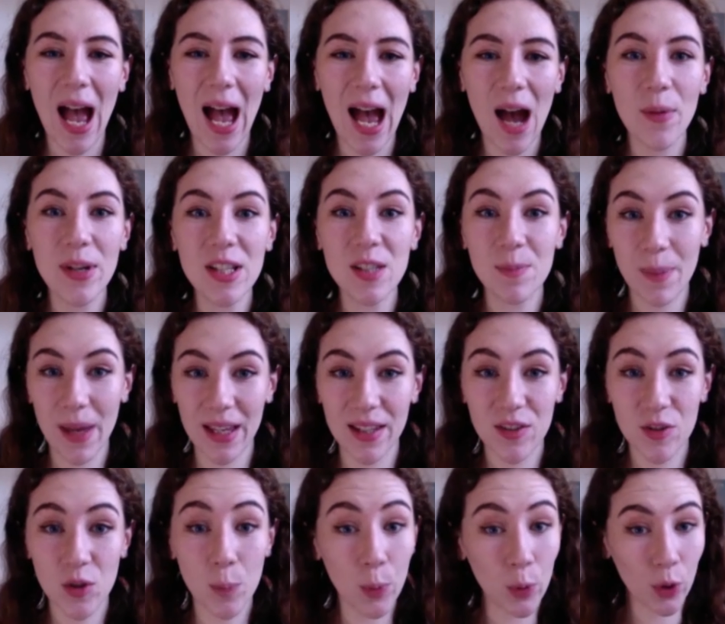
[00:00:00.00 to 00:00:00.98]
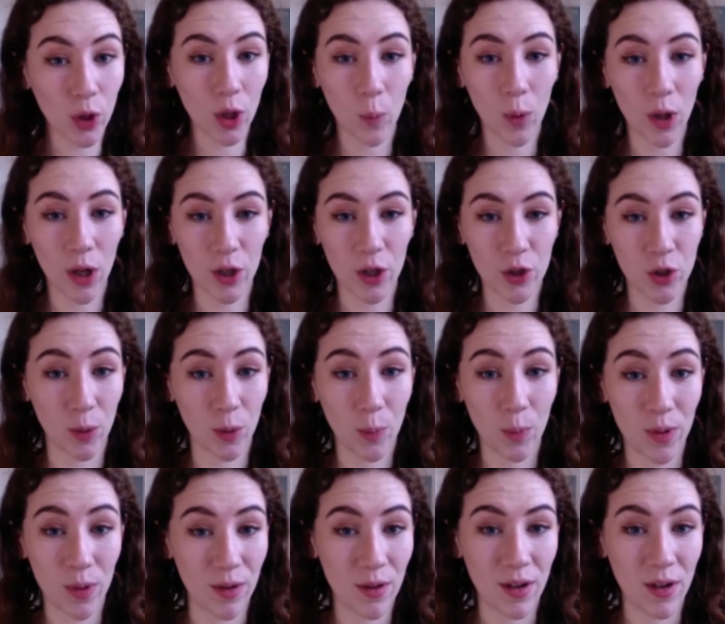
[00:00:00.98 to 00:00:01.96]
how is best to book a workshop
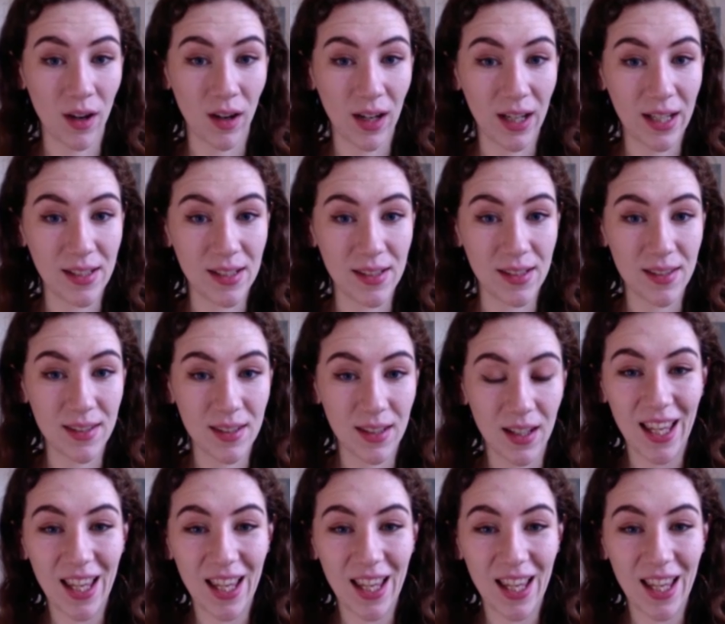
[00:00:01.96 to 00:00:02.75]
with you guys?